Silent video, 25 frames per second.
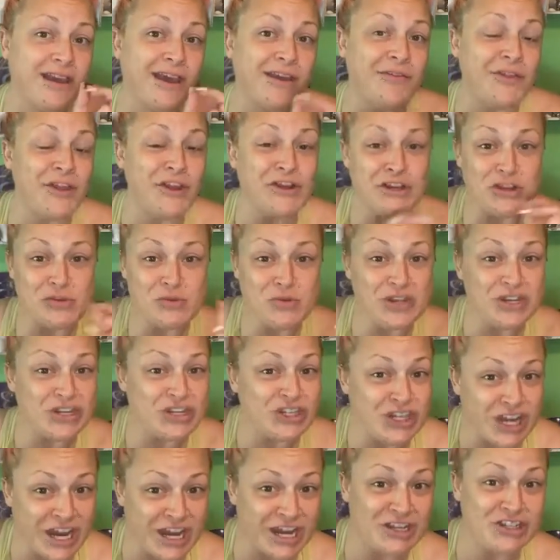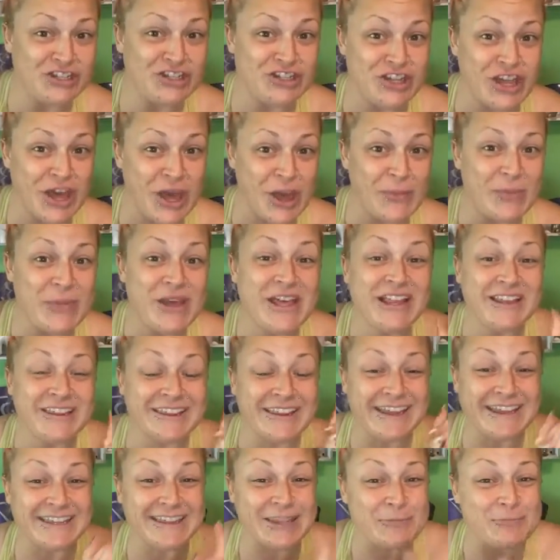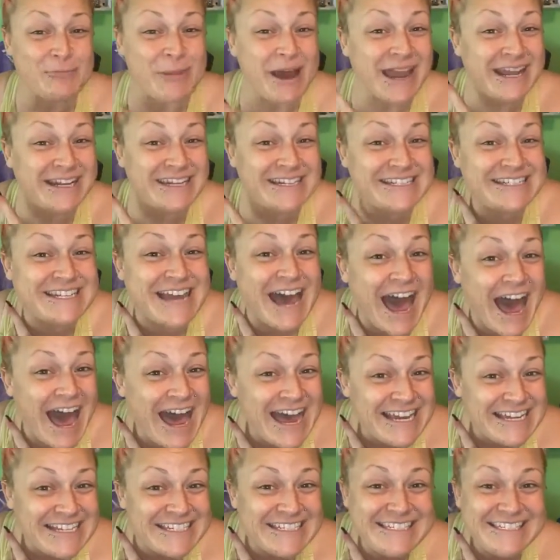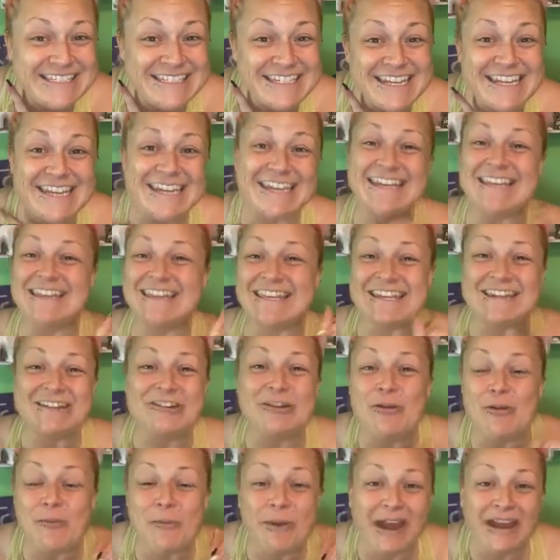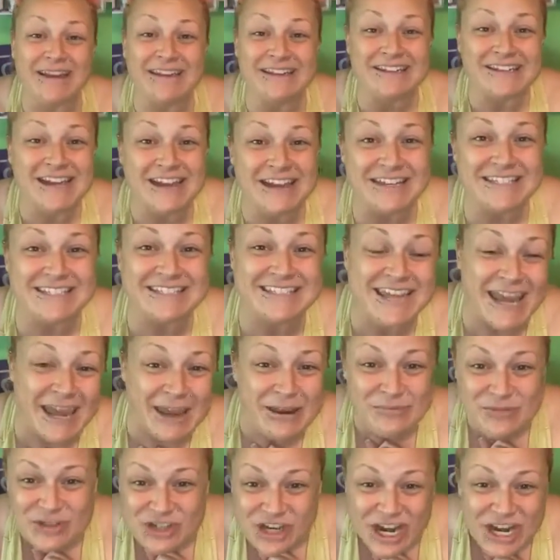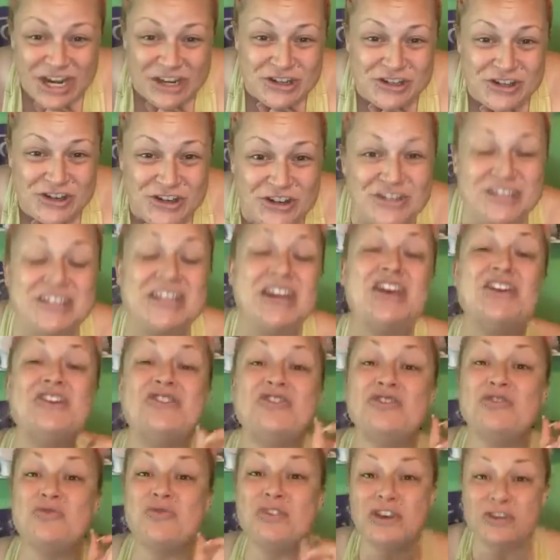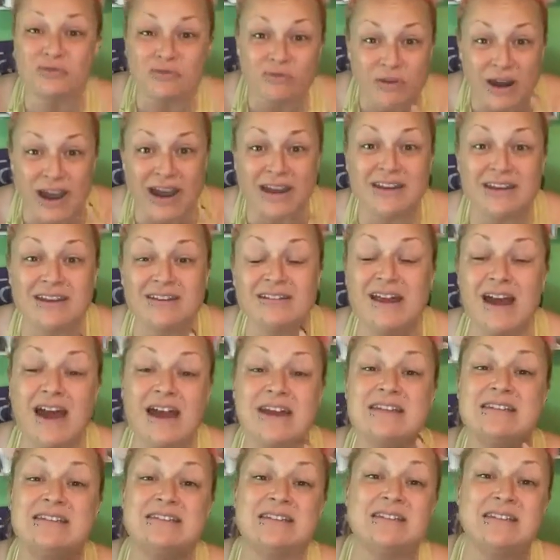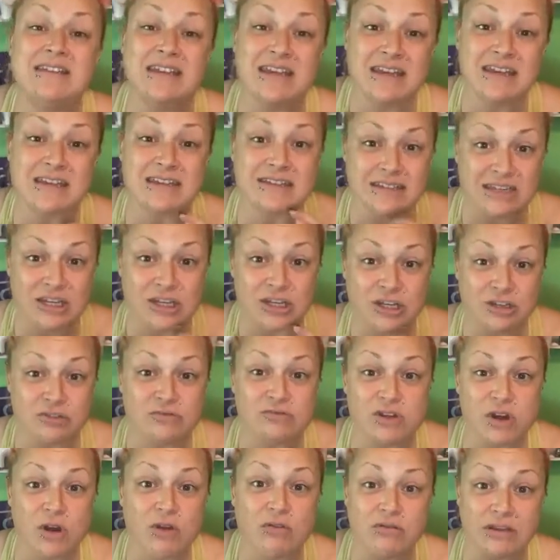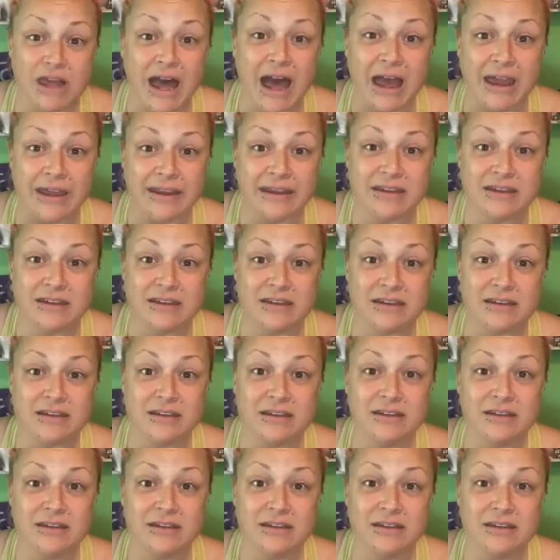and then you can change them. Like the Mighty Ducks in the new Mighty Ducks Game Changers, you can recognize the things that you don't like